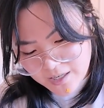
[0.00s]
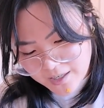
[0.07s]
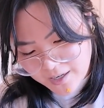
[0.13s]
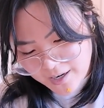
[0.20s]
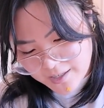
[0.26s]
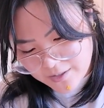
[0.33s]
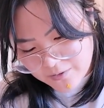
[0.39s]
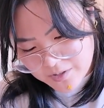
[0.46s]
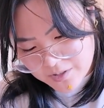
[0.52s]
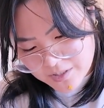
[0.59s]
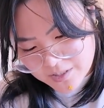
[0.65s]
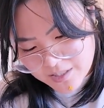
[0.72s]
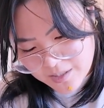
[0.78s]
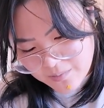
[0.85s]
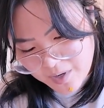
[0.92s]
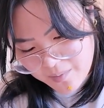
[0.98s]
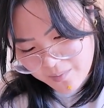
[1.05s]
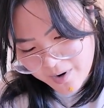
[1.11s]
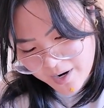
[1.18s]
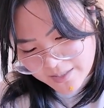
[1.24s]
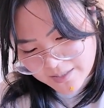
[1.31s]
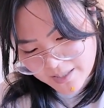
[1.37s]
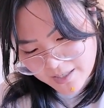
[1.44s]
I kind of was just in my
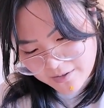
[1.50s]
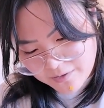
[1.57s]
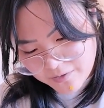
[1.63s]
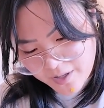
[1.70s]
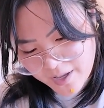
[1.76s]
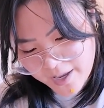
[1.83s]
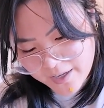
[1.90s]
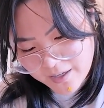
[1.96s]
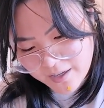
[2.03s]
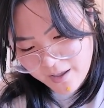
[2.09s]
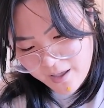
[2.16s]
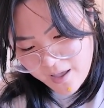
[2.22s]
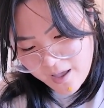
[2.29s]
mindset of like,